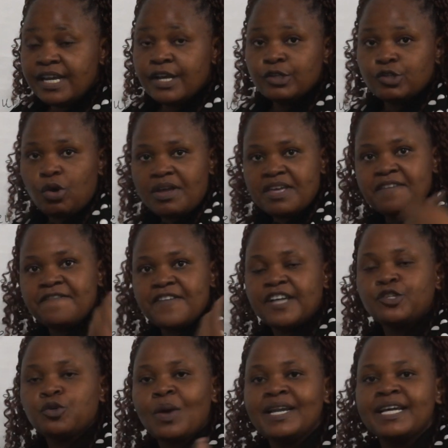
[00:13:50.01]
So
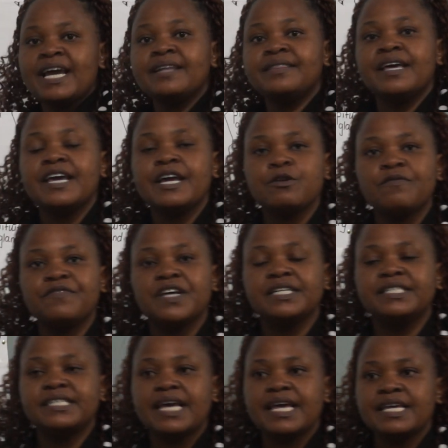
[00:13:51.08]
eventually at the end of the
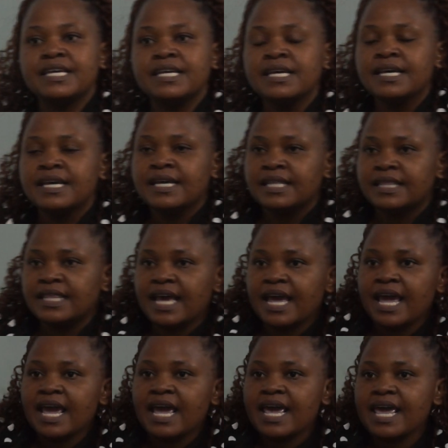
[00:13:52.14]
day,
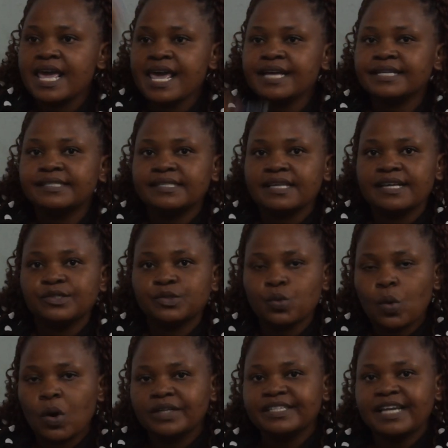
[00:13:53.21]
the
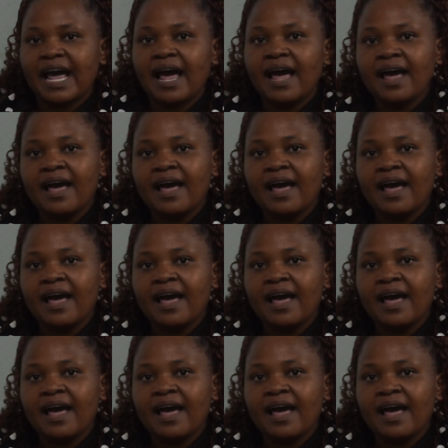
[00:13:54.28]
excess water